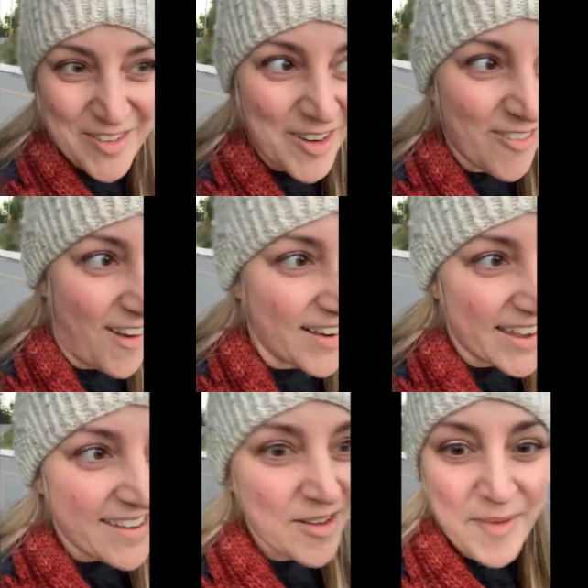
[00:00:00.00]
We're
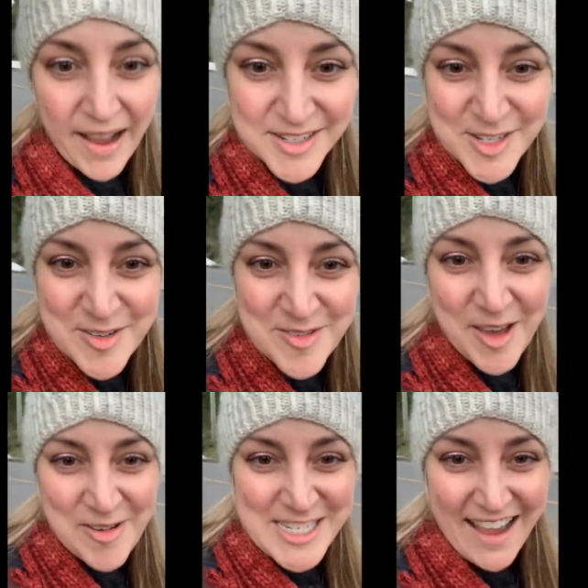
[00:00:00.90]
walking back to the
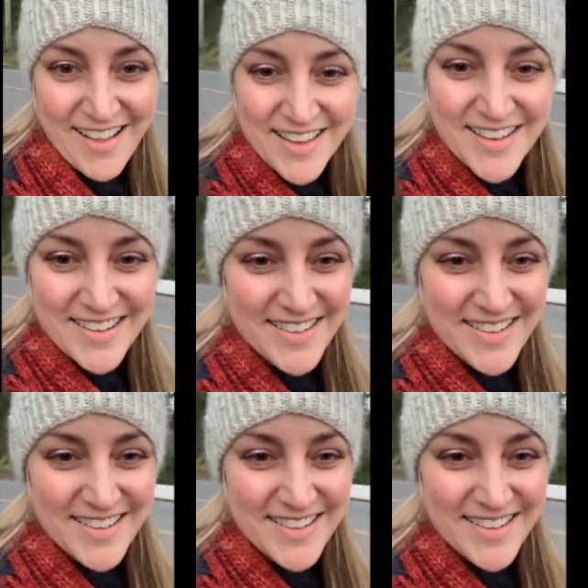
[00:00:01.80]
hotel,